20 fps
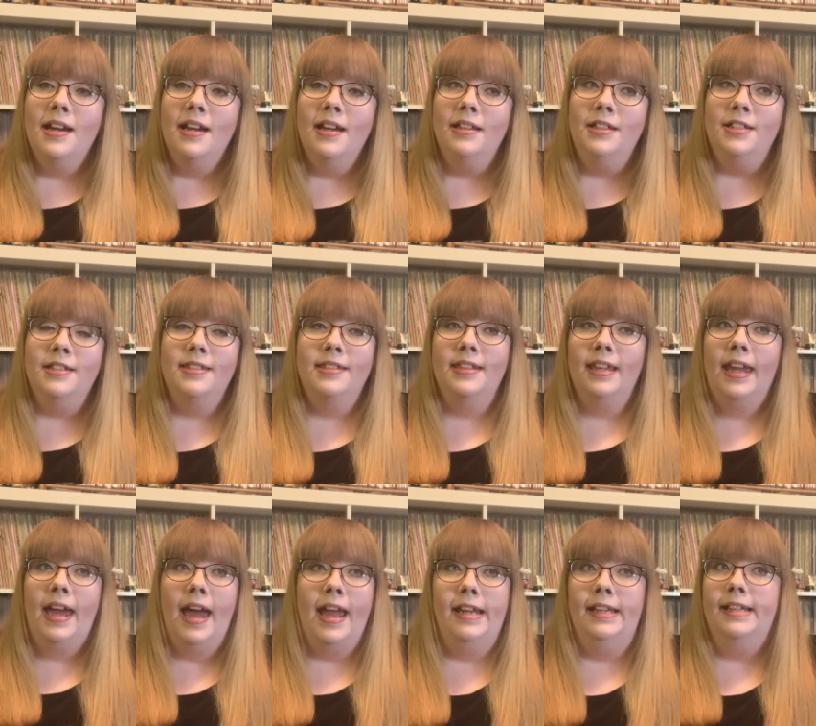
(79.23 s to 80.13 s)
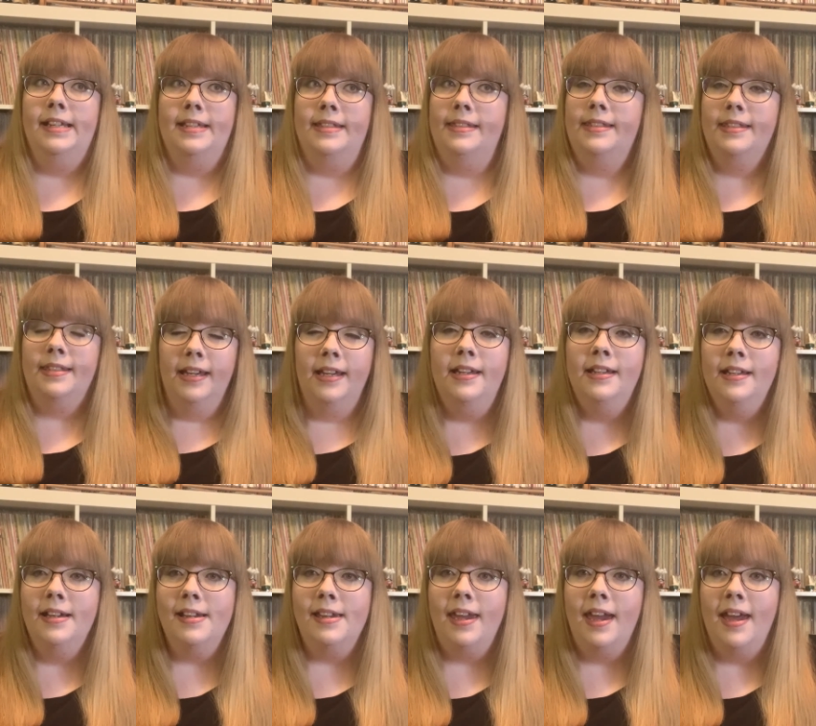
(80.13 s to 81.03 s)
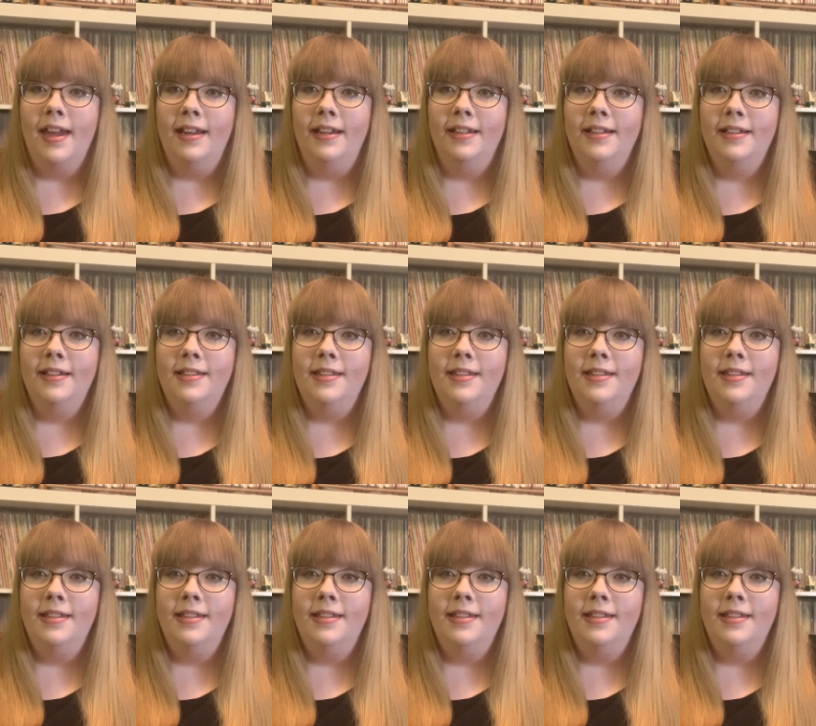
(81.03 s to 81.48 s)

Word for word: just the kindness, again,